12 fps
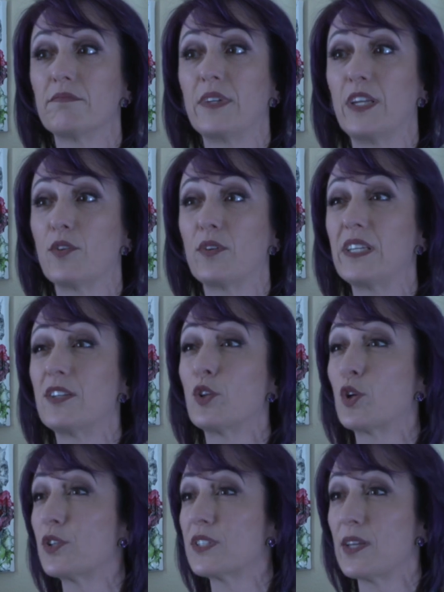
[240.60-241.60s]
need to
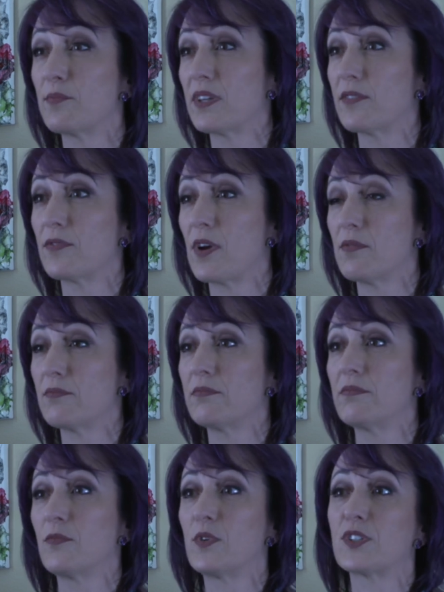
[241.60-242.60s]
learn something from
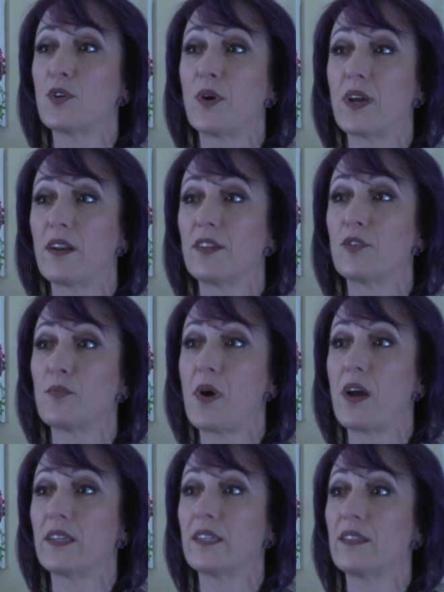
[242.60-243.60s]
what's going on in their
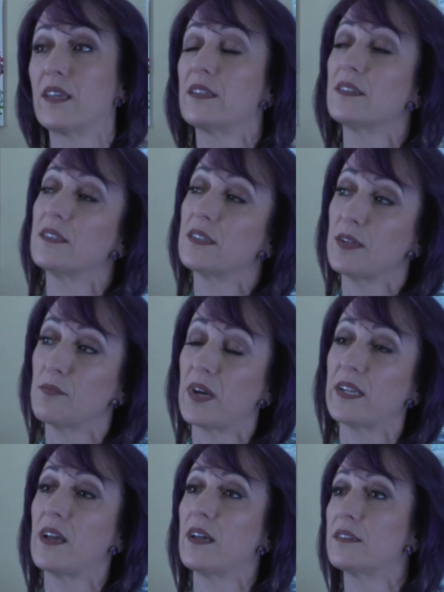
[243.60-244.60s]
body, then it
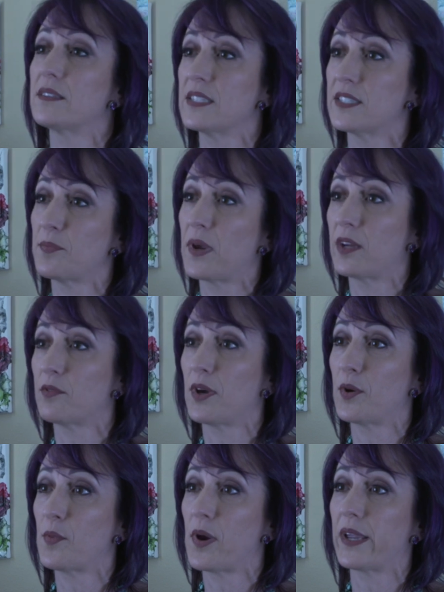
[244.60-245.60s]
might not dissipate
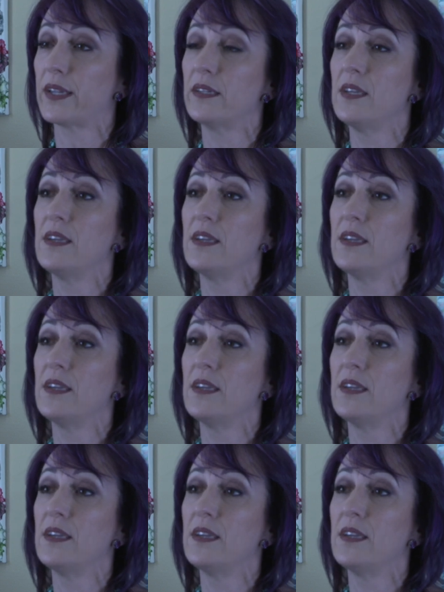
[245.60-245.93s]
right away.